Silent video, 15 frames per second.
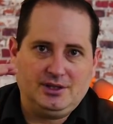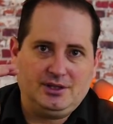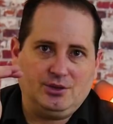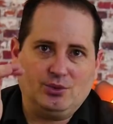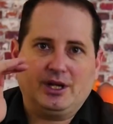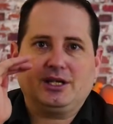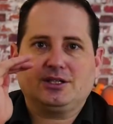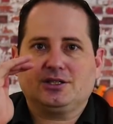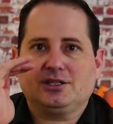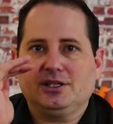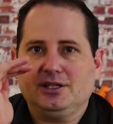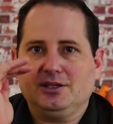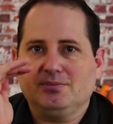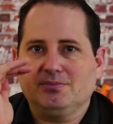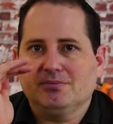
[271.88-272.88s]
You want to
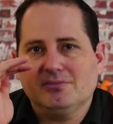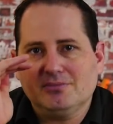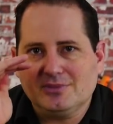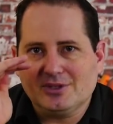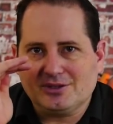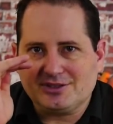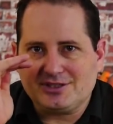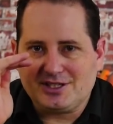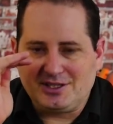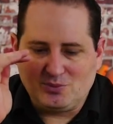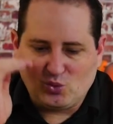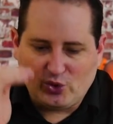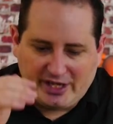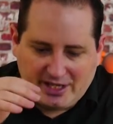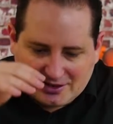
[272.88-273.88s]
actually not seem
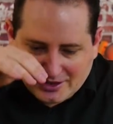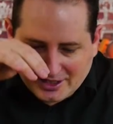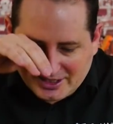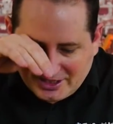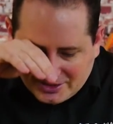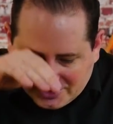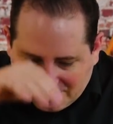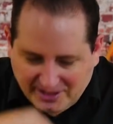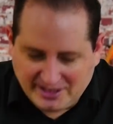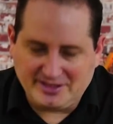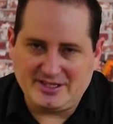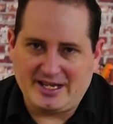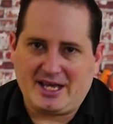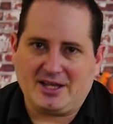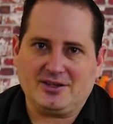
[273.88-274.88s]
weird like you're looking
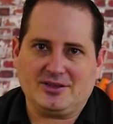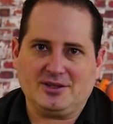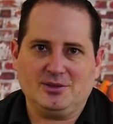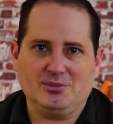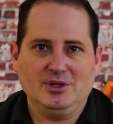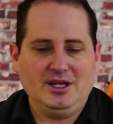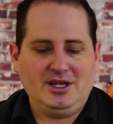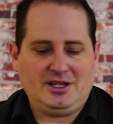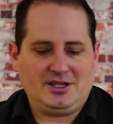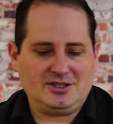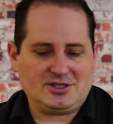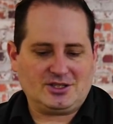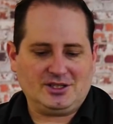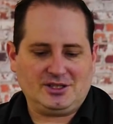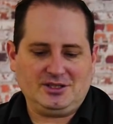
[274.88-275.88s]
down at them. You
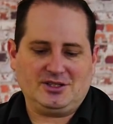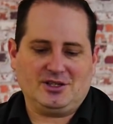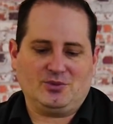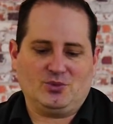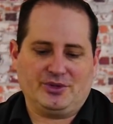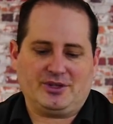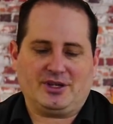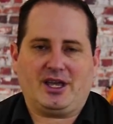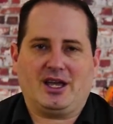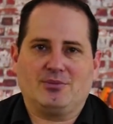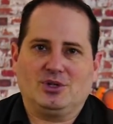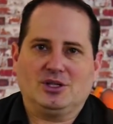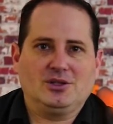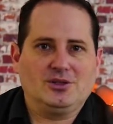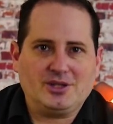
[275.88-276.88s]
certainly don't want the
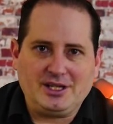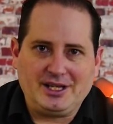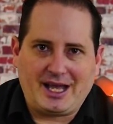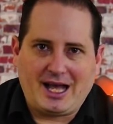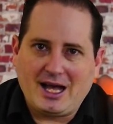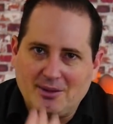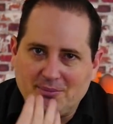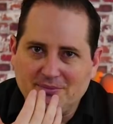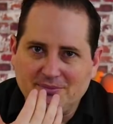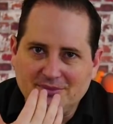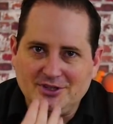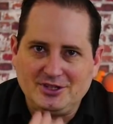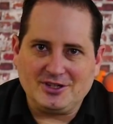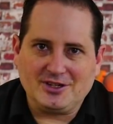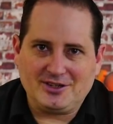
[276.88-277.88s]
camera looking up,
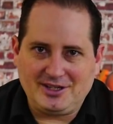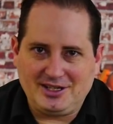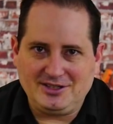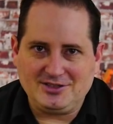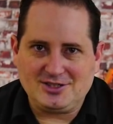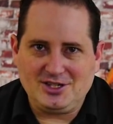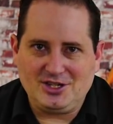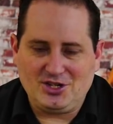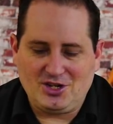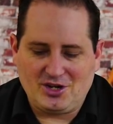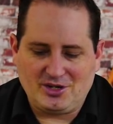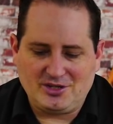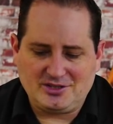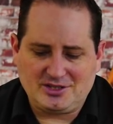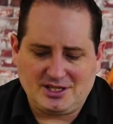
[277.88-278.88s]
into your
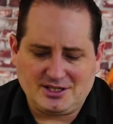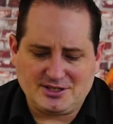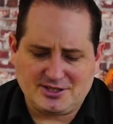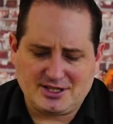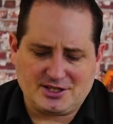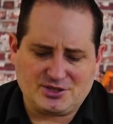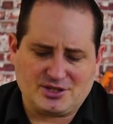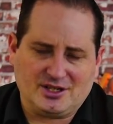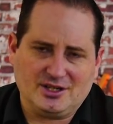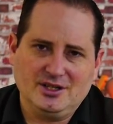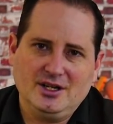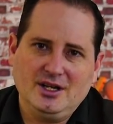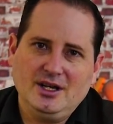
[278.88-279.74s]
nose, etc.